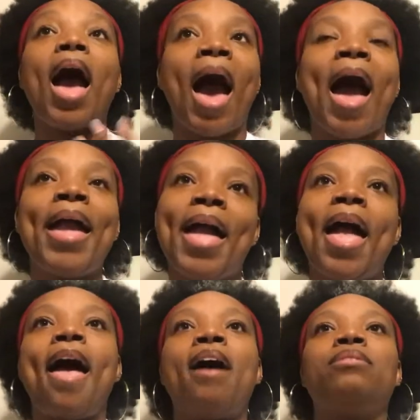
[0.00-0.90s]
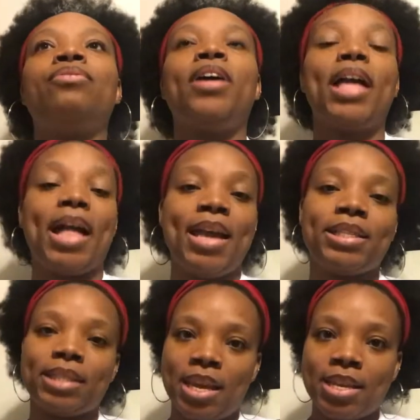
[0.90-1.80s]
I have
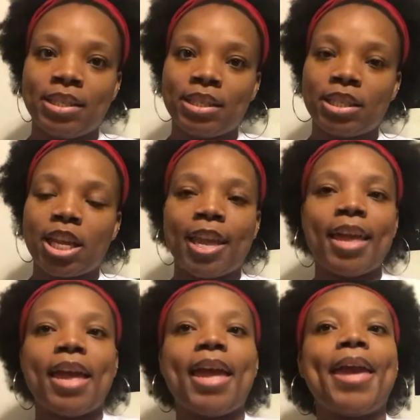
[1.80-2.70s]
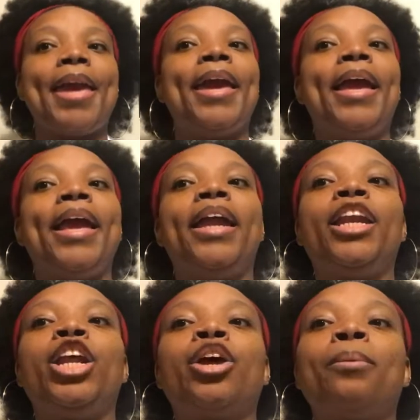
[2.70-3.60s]
SS
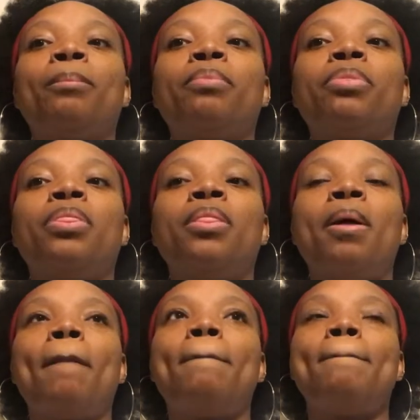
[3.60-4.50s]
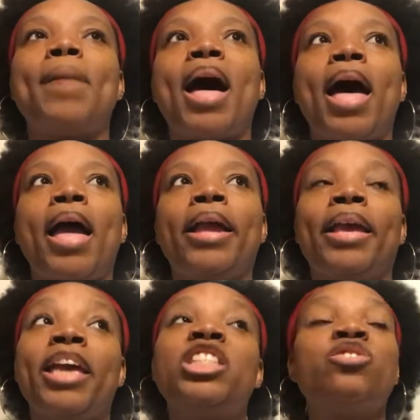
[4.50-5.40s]
and my
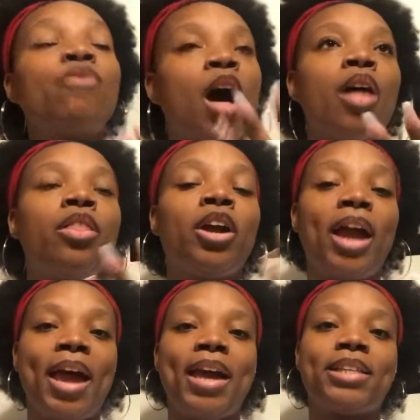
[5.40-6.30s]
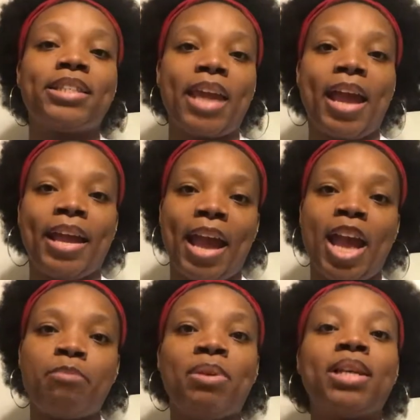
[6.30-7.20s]
kid's father has
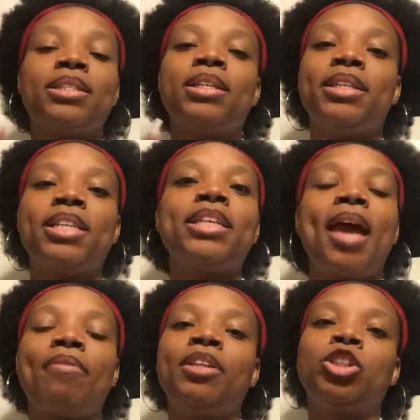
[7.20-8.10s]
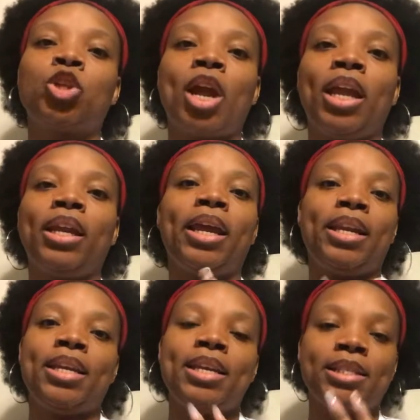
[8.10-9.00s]
AA because he doesn't have the trait and
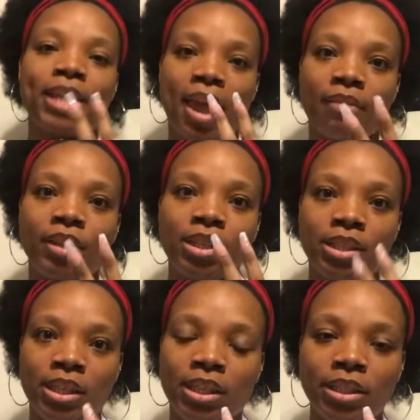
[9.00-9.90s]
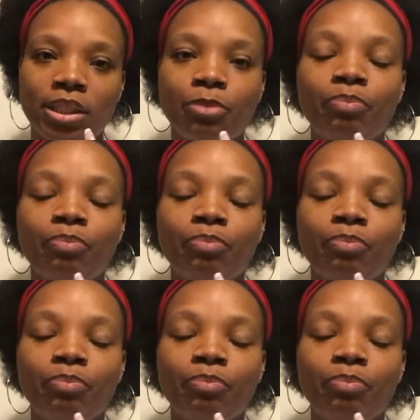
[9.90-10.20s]
he doesn't have the disease.